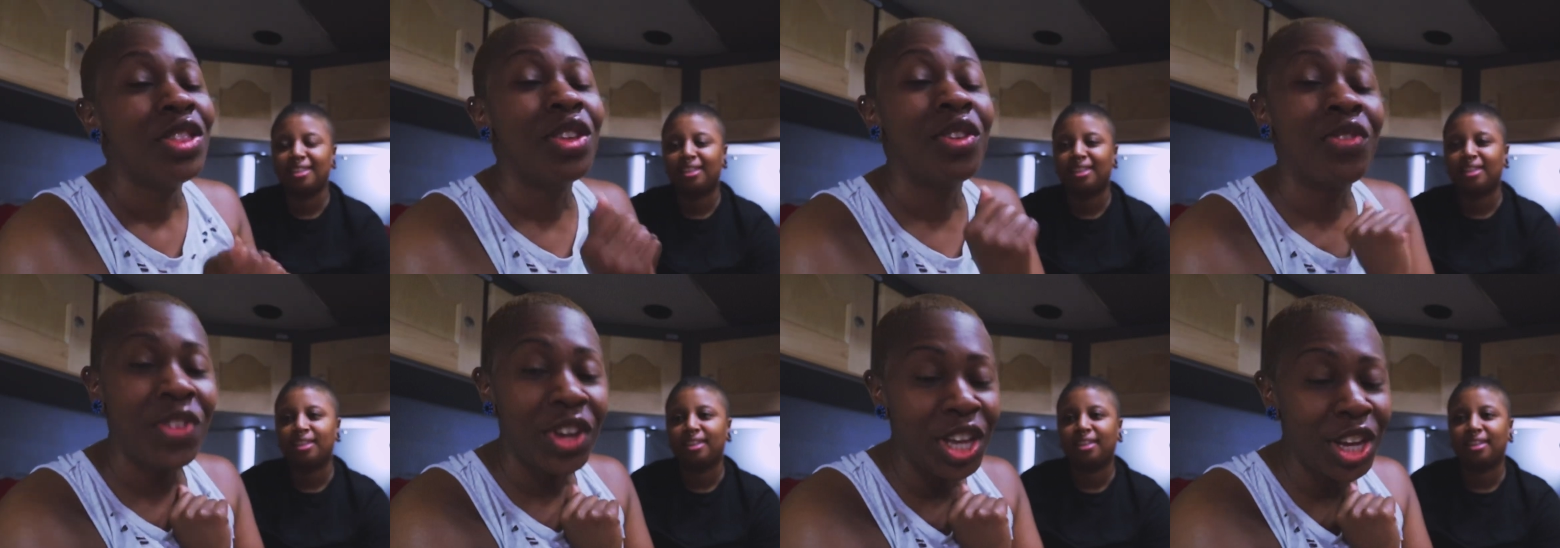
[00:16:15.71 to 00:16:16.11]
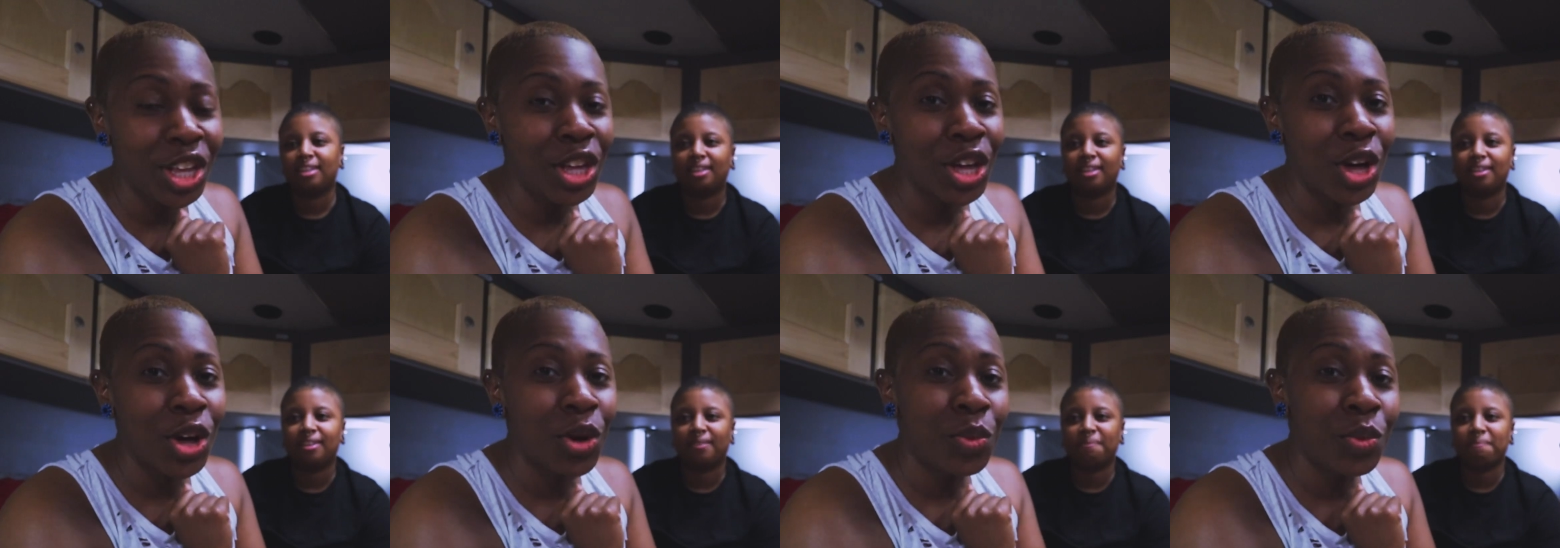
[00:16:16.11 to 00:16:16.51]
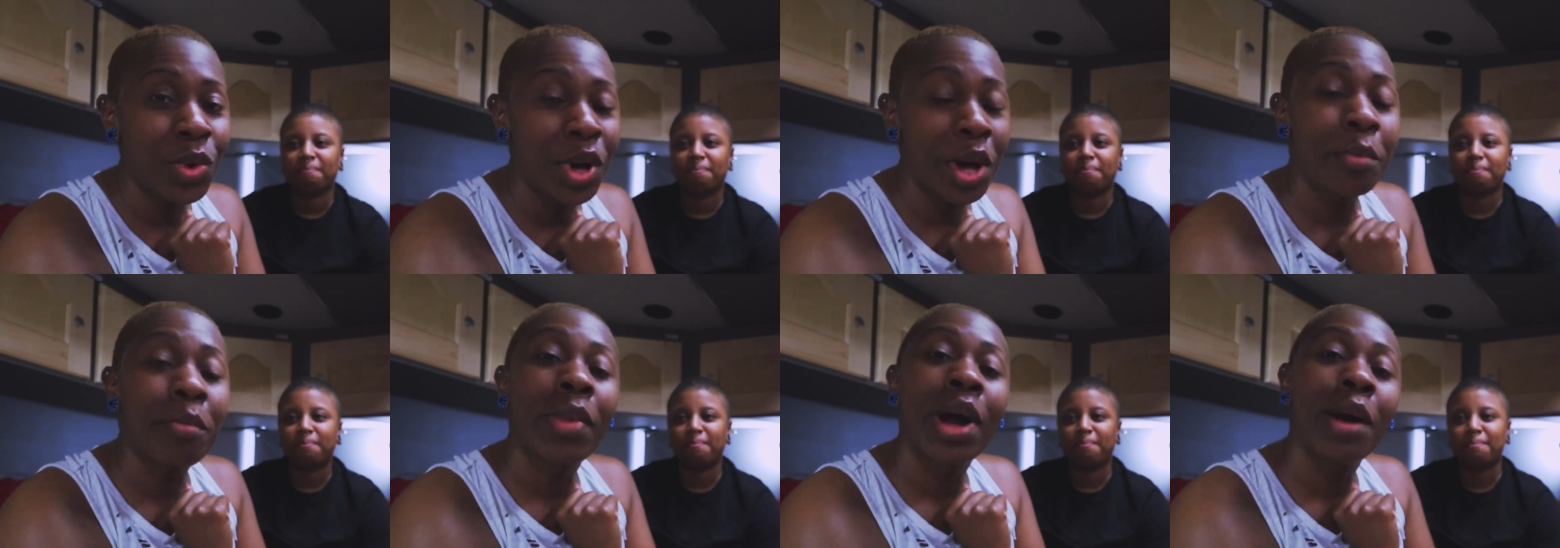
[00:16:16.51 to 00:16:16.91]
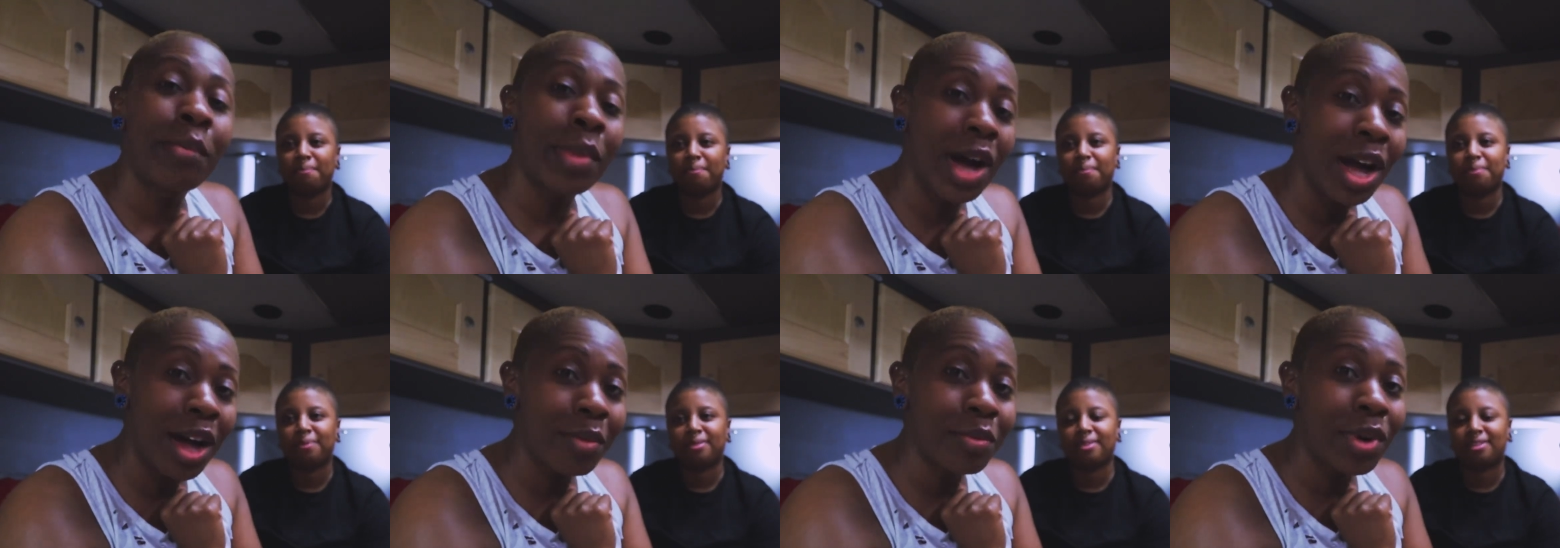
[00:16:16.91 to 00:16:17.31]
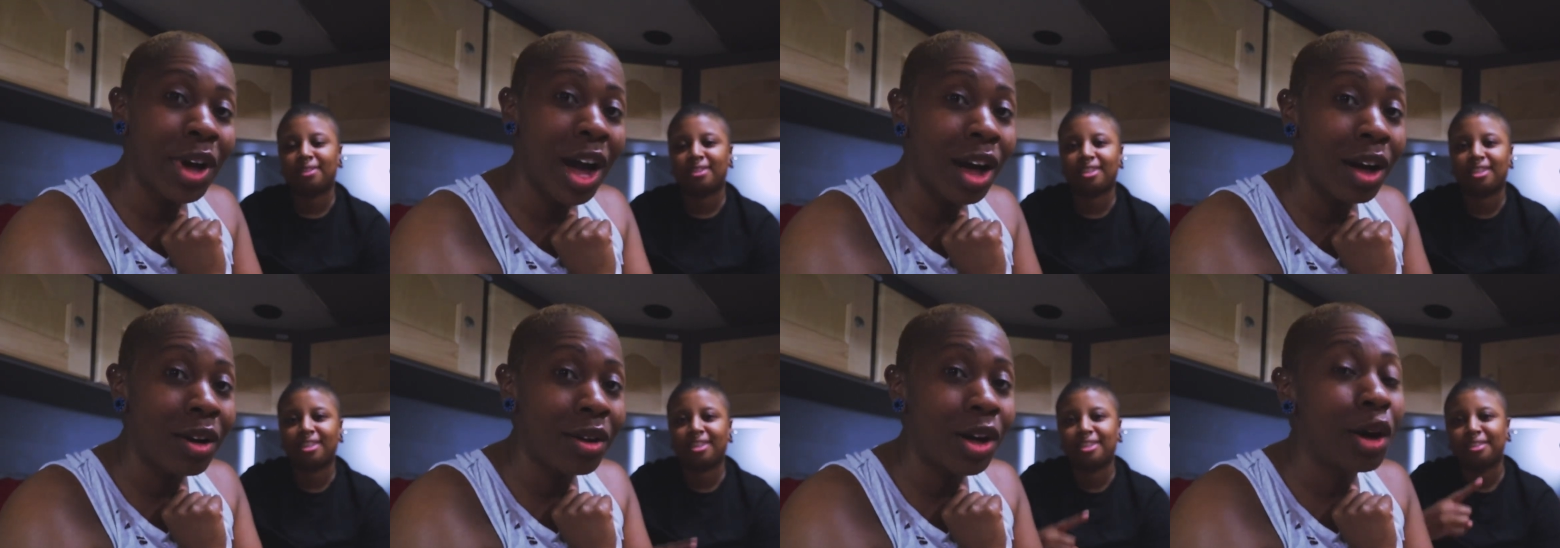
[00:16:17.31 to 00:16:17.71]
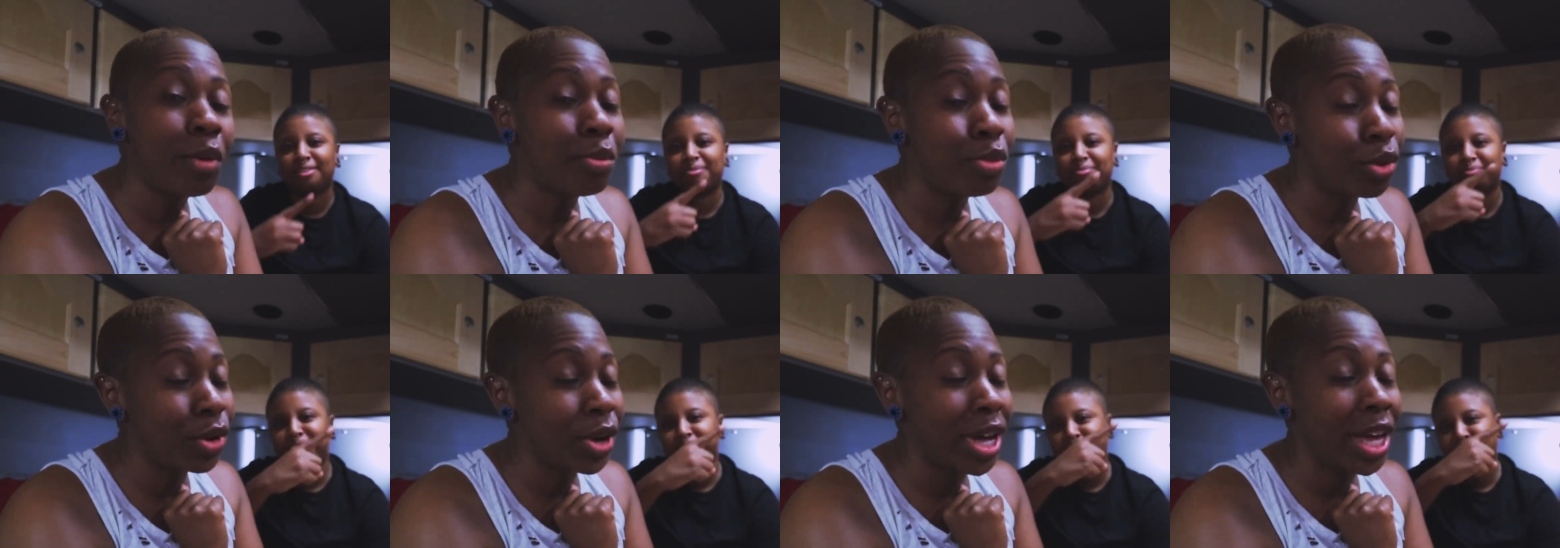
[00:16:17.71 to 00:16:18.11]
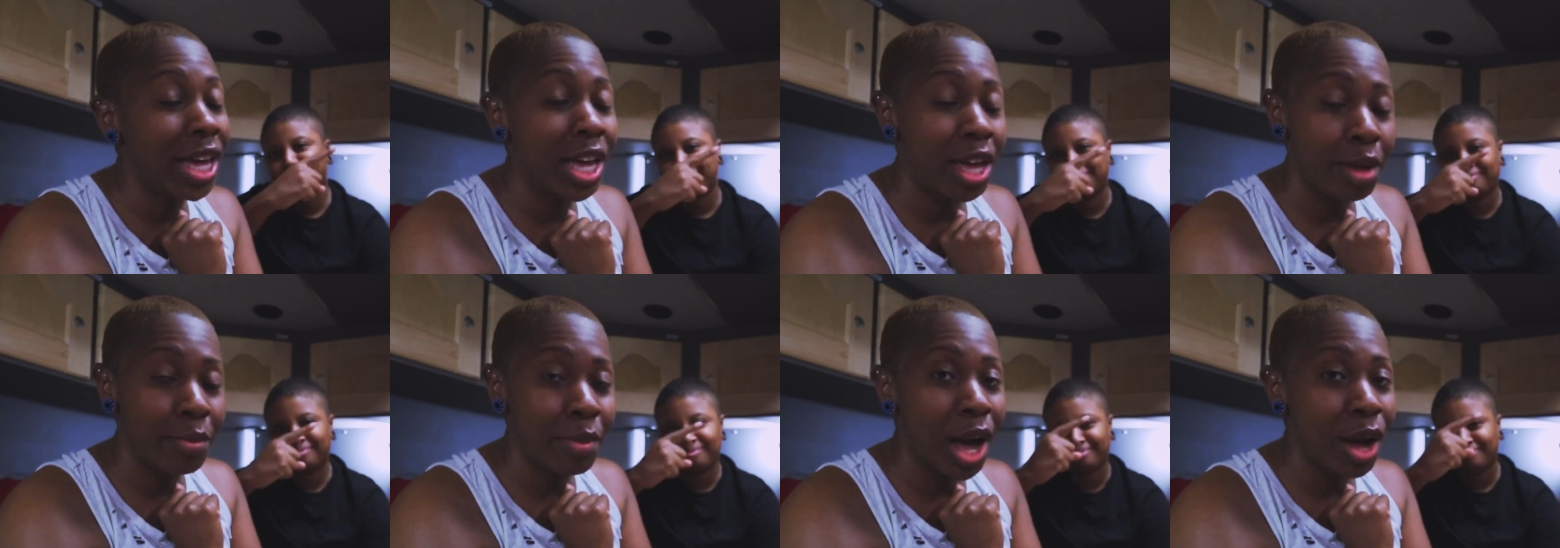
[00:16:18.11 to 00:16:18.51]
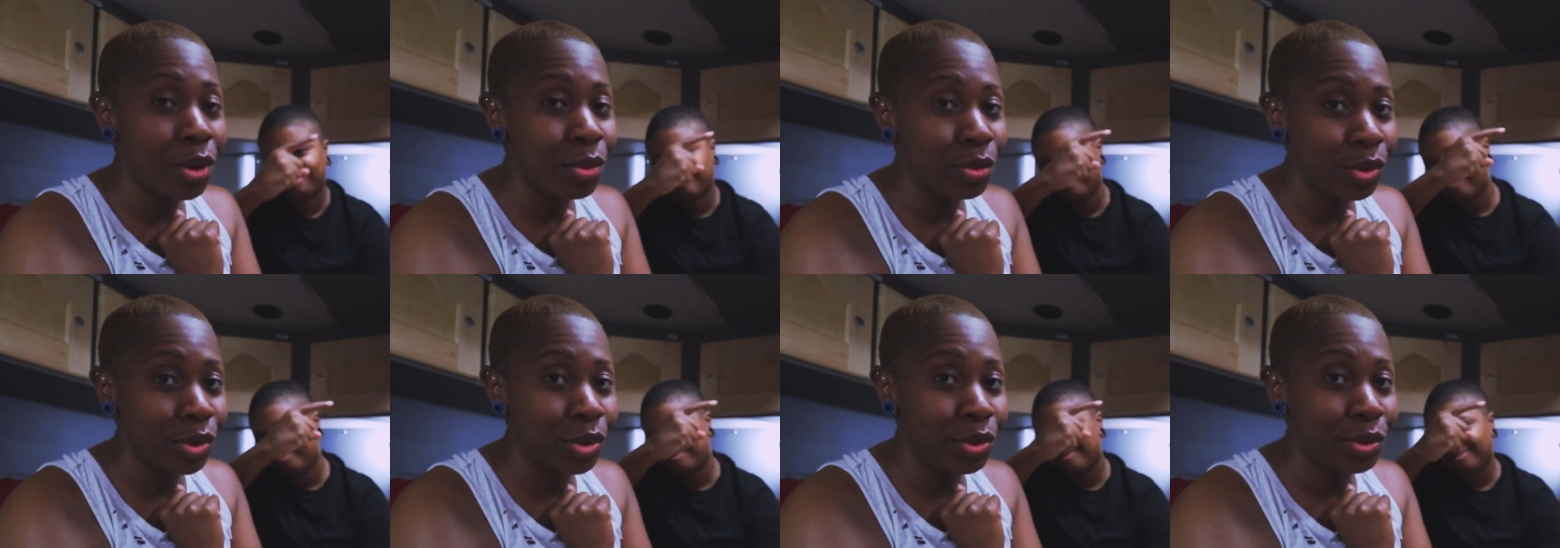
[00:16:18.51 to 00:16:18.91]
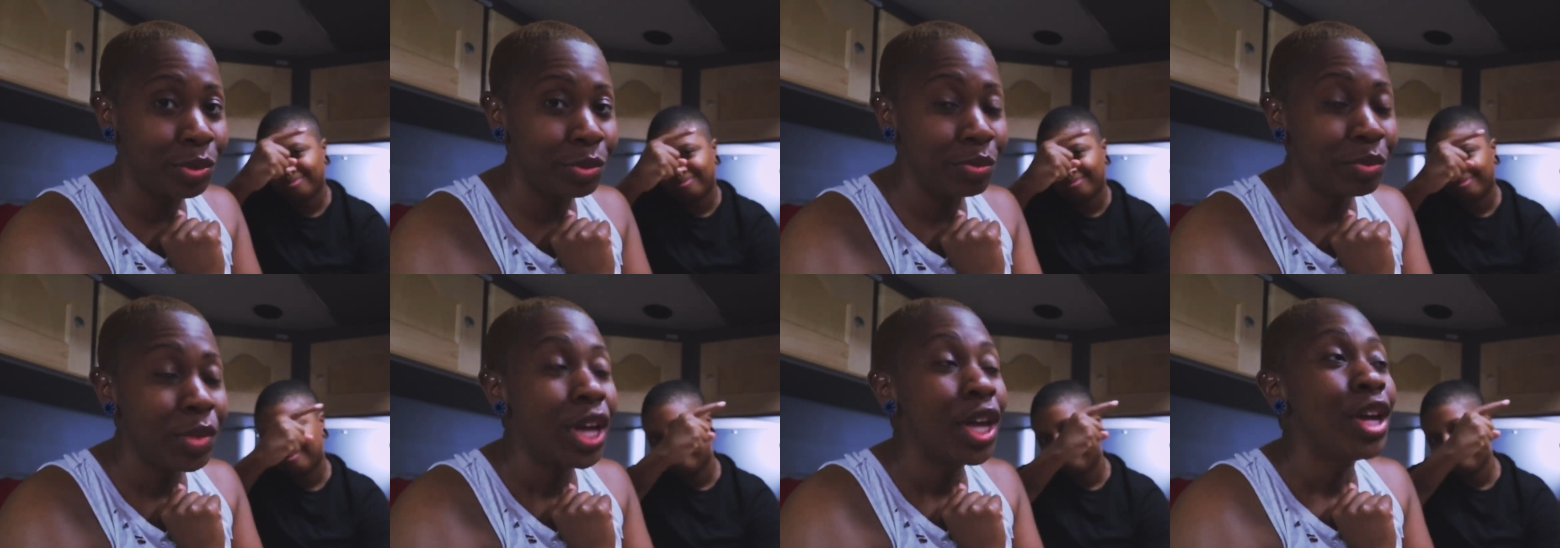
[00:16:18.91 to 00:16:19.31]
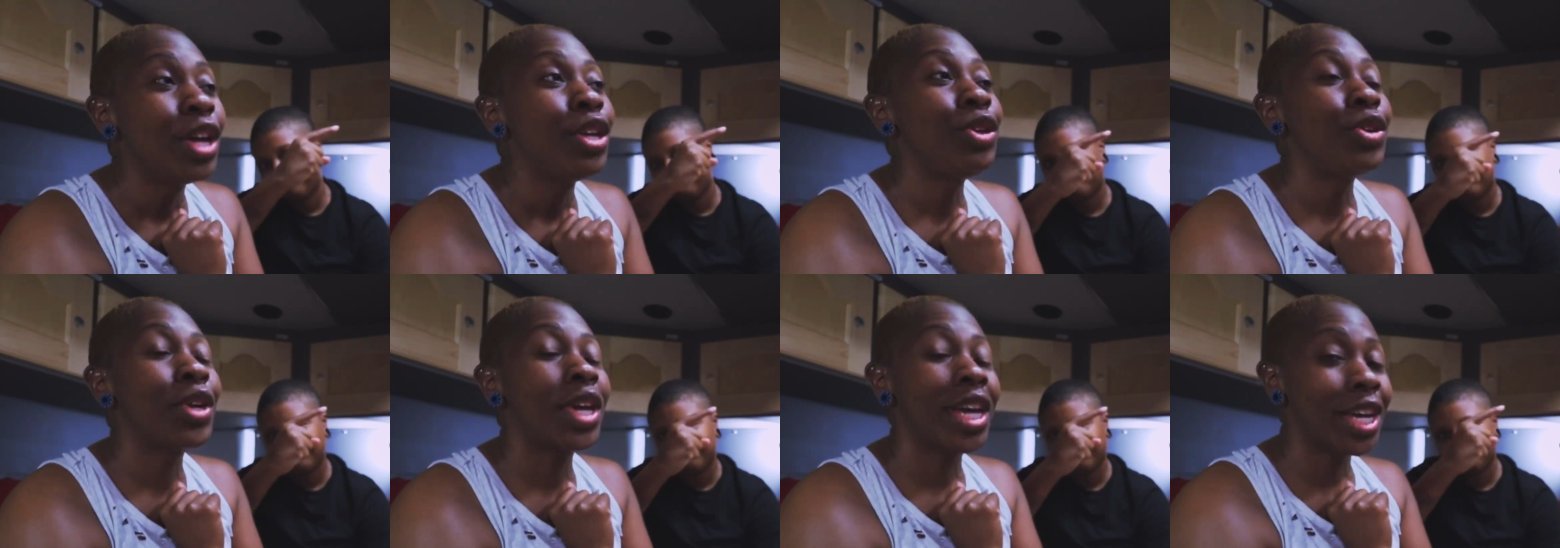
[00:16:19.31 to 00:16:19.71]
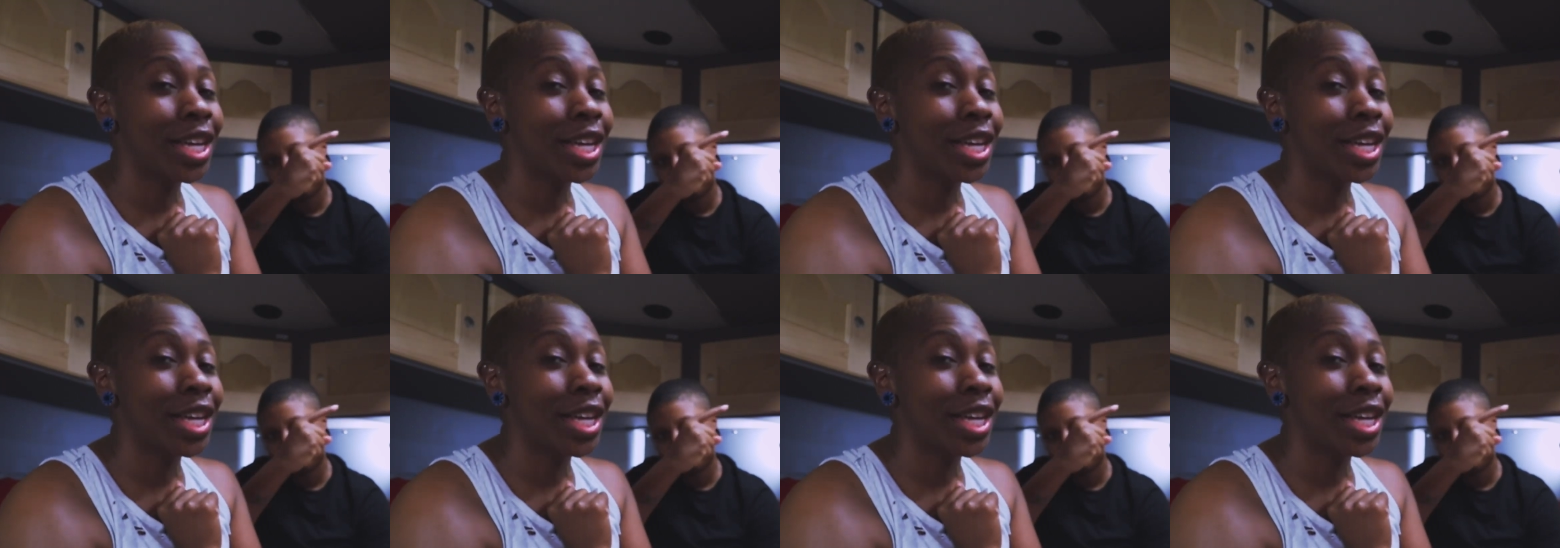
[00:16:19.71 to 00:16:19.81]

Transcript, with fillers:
Speaker 1: the video where my mom caught a boy in my room, you